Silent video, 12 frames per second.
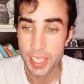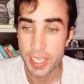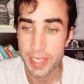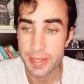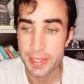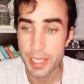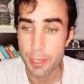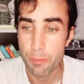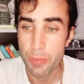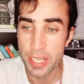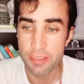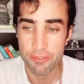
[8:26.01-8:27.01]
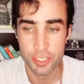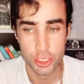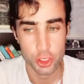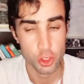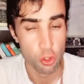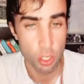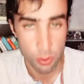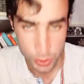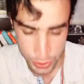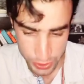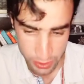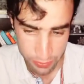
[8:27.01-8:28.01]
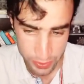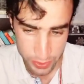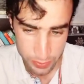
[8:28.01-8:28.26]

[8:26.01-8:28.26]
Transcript: in their benefits to ourselves.